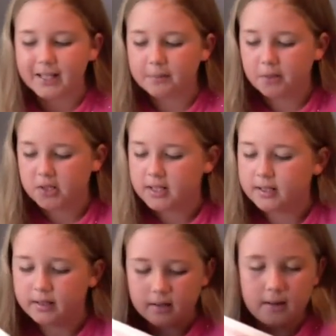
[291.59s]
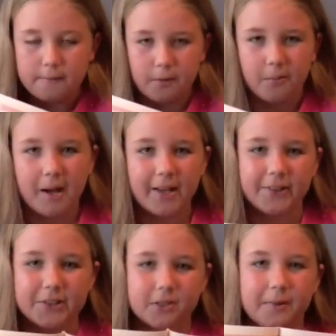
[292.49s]
person for
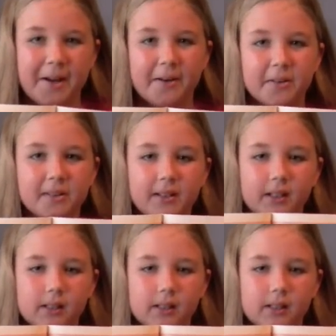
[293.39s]
miles around?